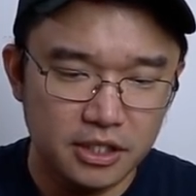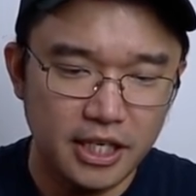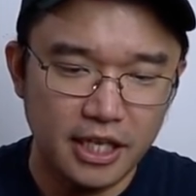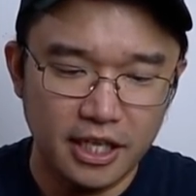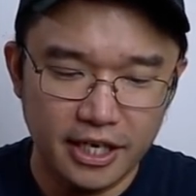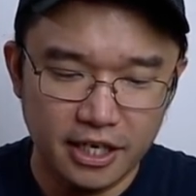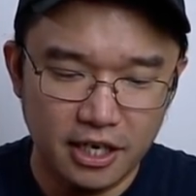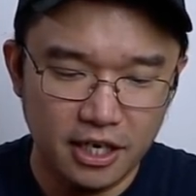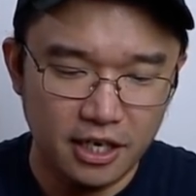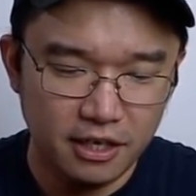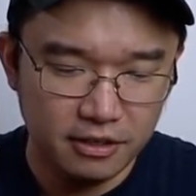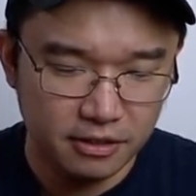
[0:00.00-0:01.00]
get like
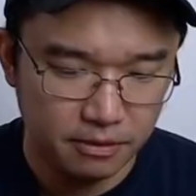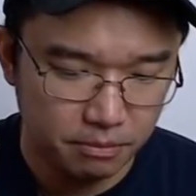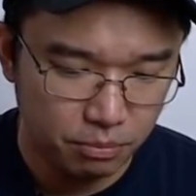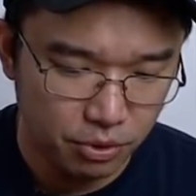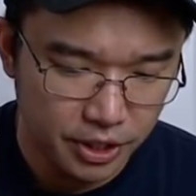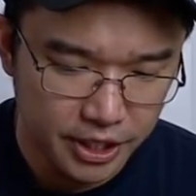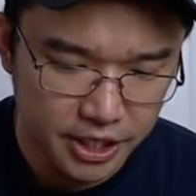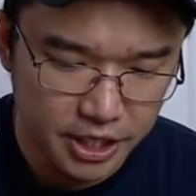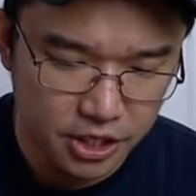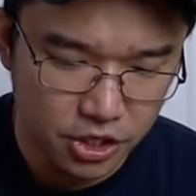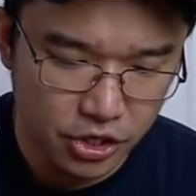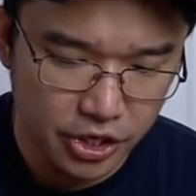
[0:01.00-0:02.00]
a
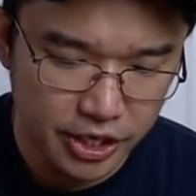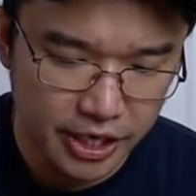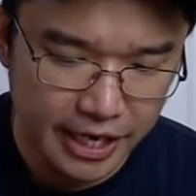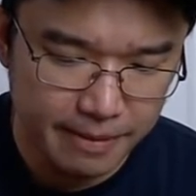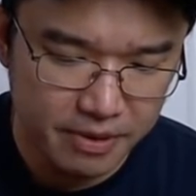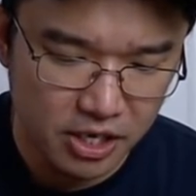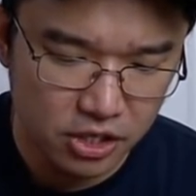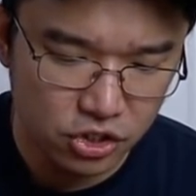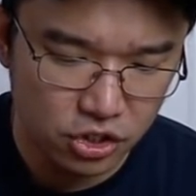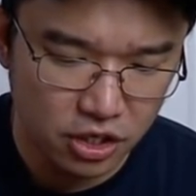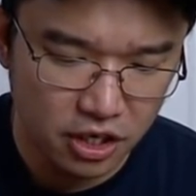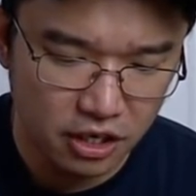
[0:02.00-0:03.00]
pretty good
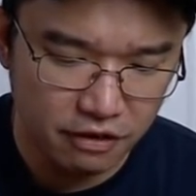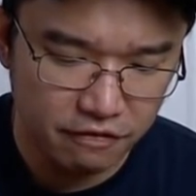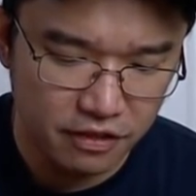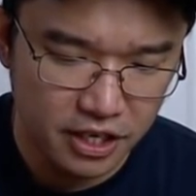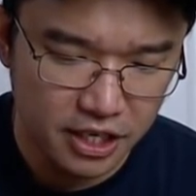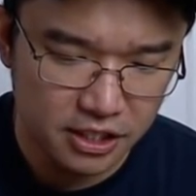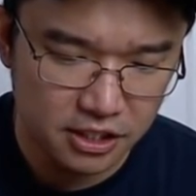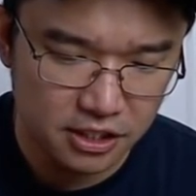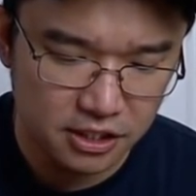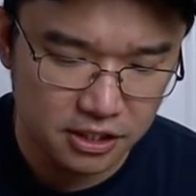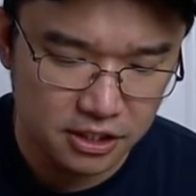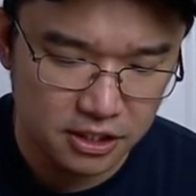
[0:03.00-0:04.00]
image of
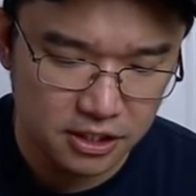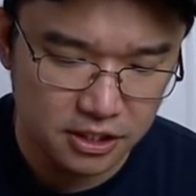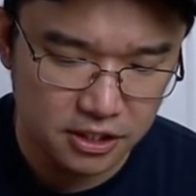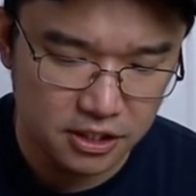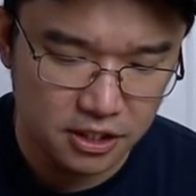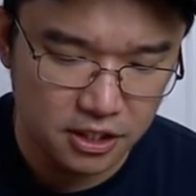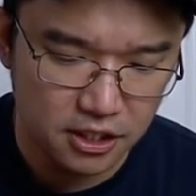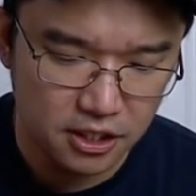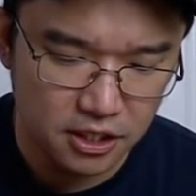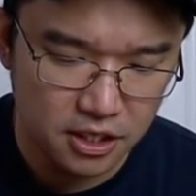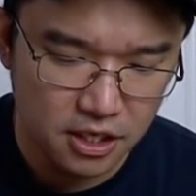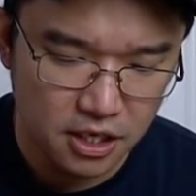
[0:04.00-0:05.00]
this,
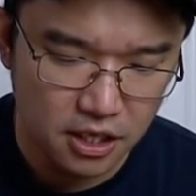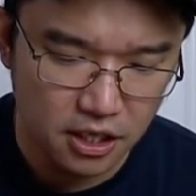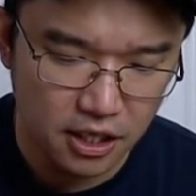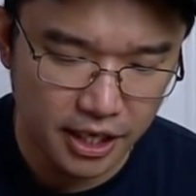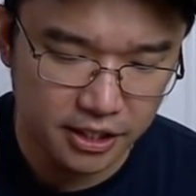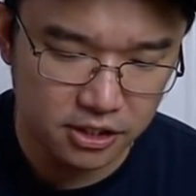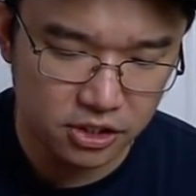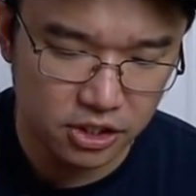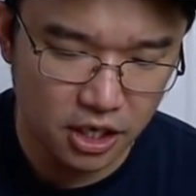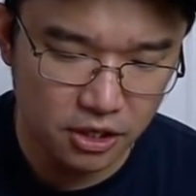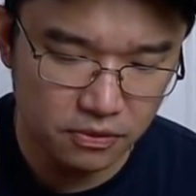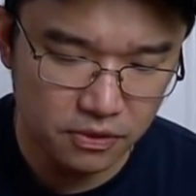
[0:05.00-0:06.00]
like
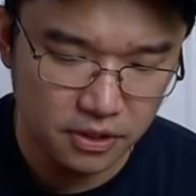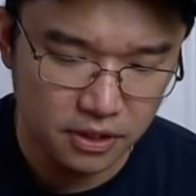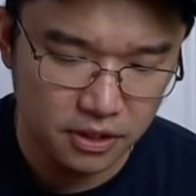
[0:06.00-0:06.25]
so.